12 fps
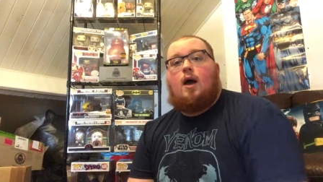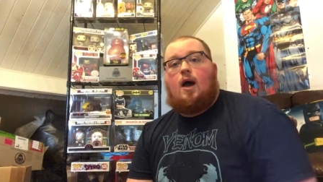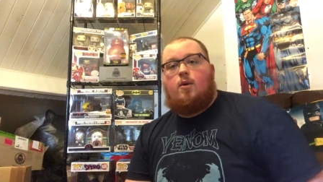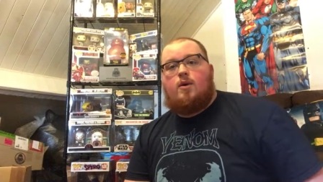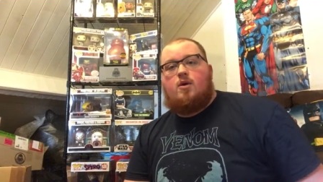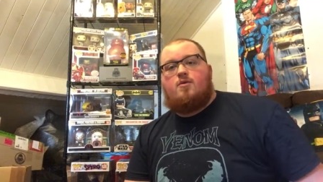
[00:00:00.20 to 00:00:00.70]

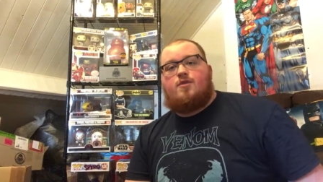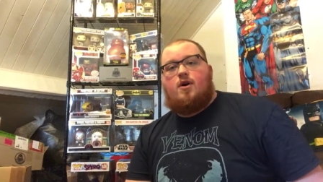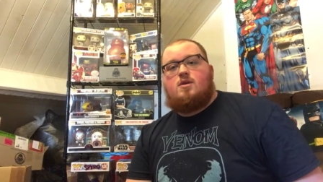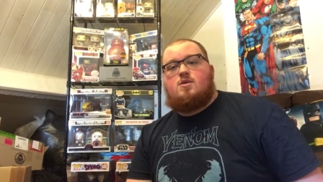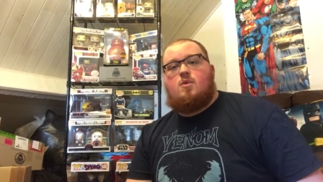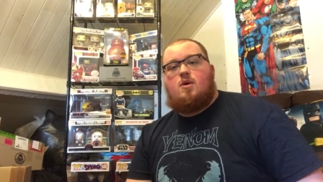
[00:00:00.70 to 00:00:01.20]
How are we doing
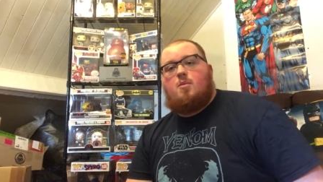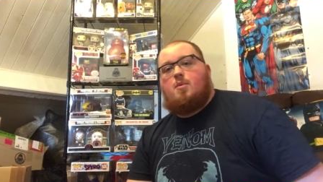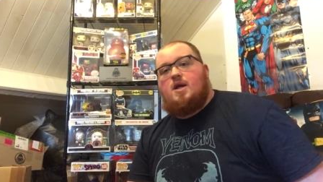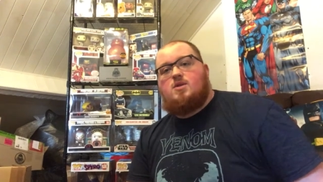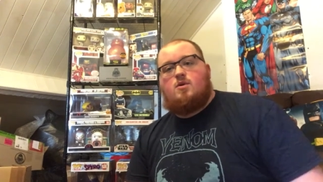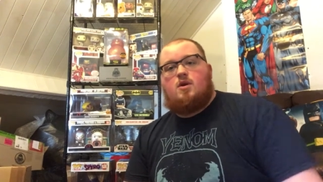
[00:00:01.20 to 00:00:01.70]
folks and welcome
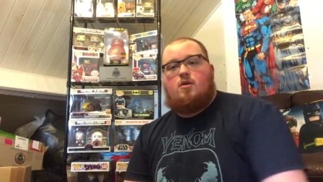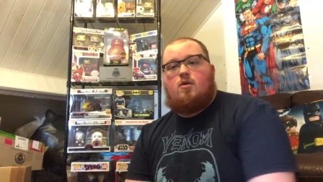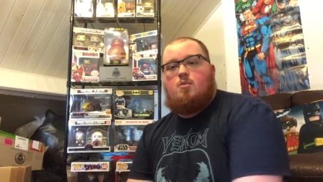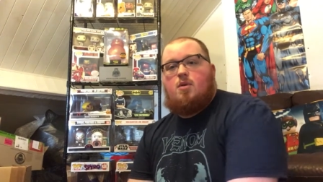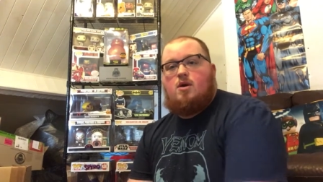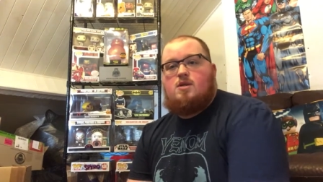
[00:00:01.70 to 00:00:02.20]
back to another
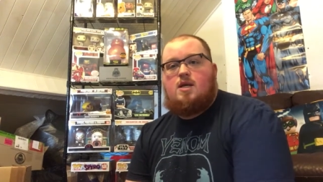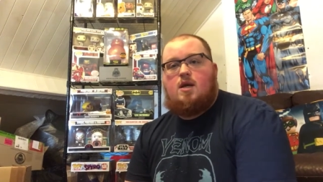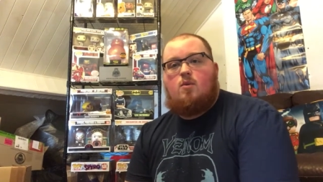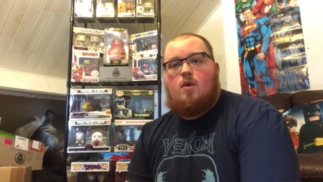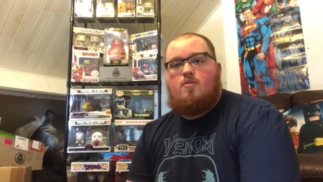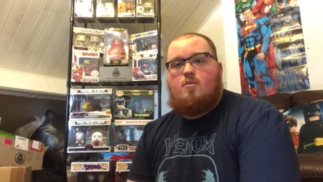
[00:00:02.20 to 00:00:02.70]

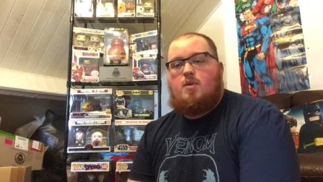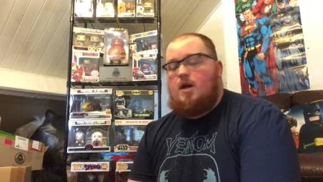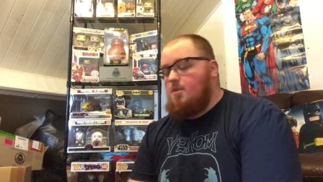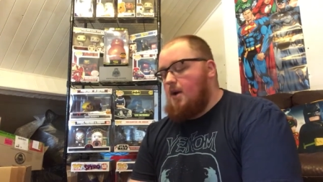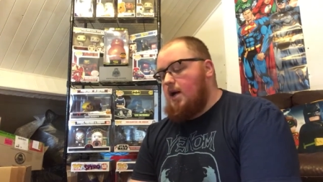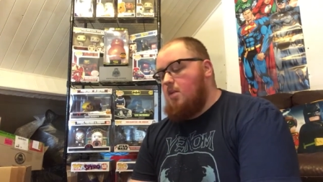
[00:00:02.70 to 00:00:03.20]
unboxing with Big
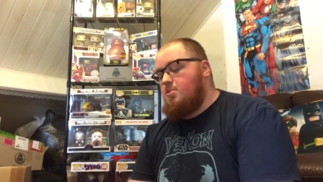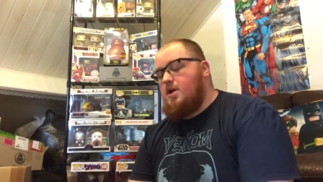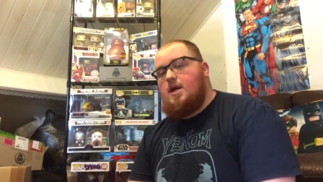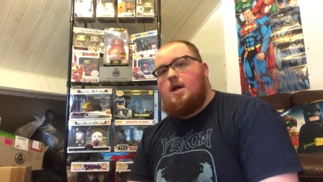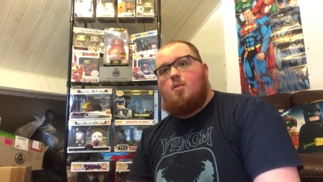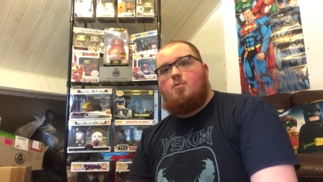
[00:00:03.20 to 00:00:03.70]

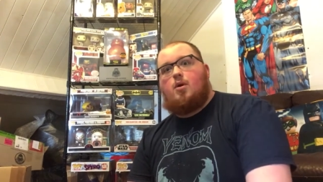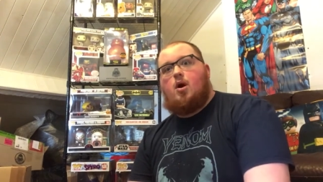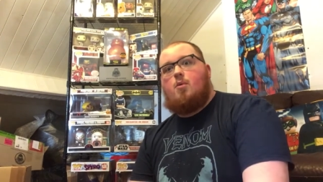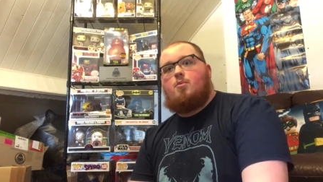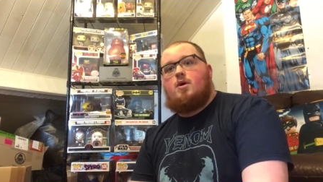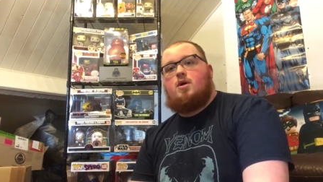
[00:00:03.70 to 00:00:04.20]
MakaB
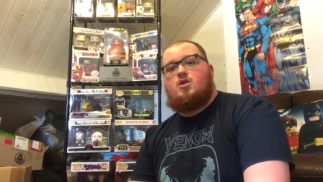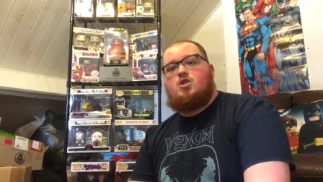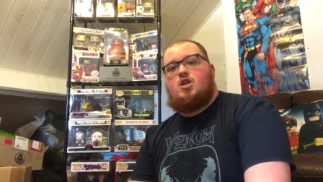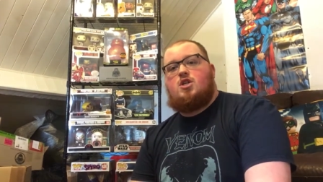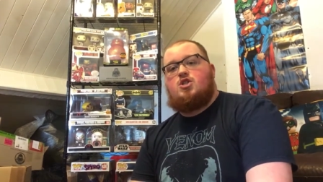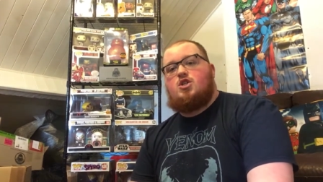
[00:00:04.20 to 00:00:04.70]
Pop
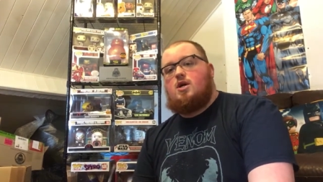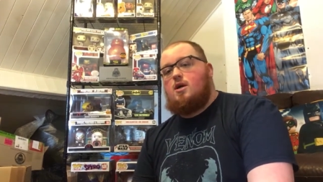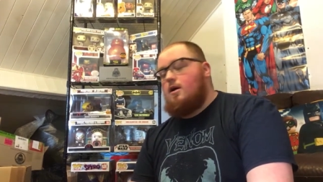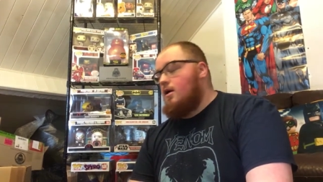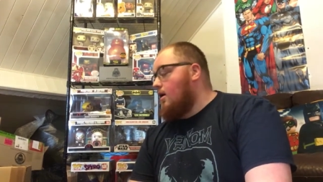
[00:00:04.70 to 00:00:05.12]
Ginger.